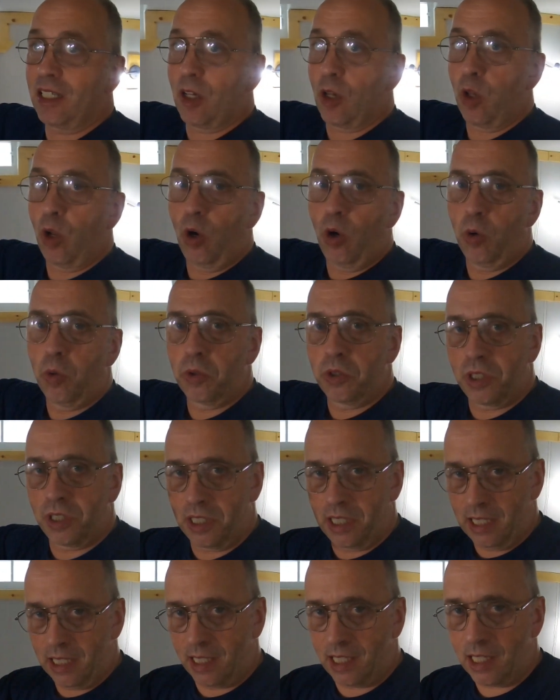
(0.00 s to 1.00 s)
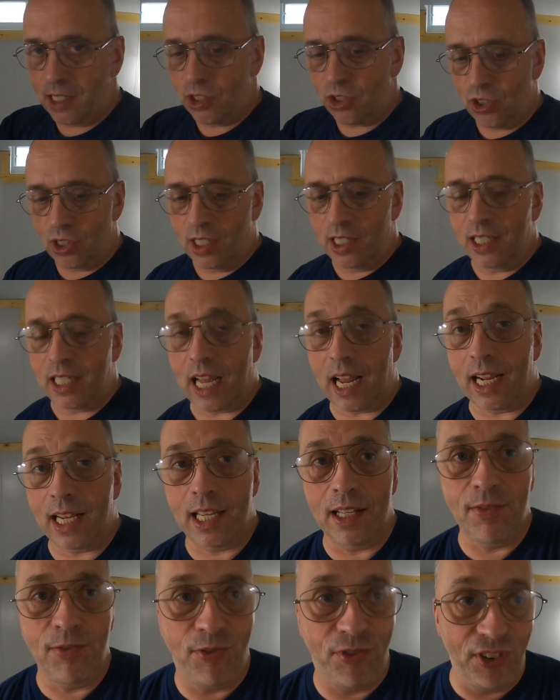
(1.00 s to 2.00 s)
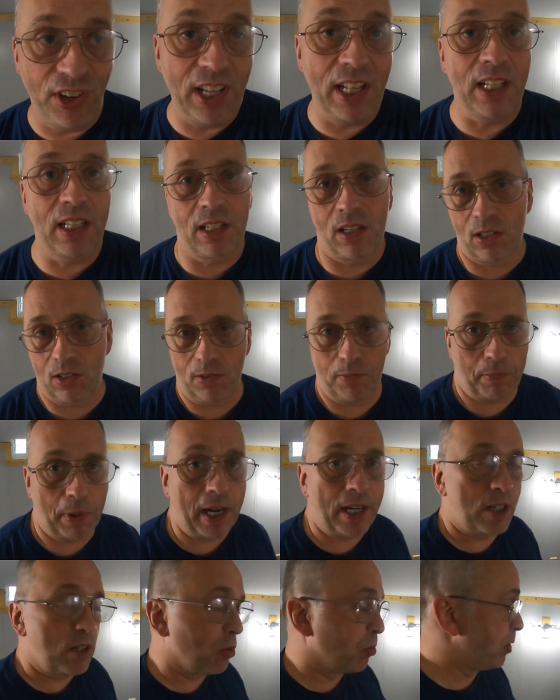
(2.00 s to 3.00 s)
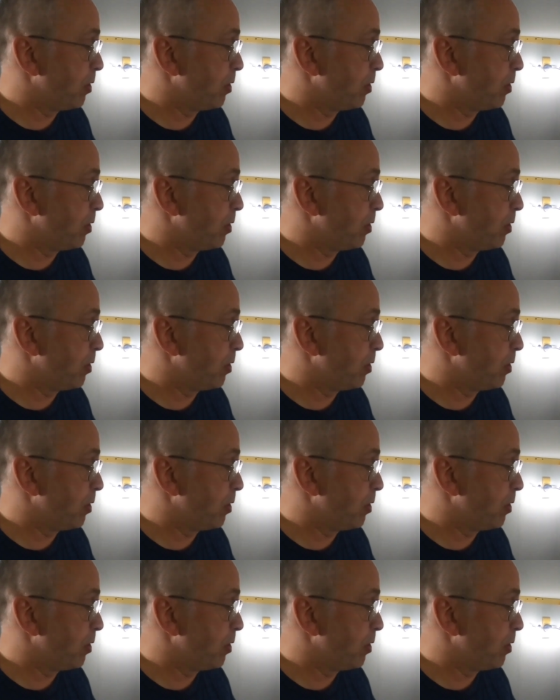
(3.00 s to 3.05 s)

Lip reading: it closed, it's insulated. I can feel, by the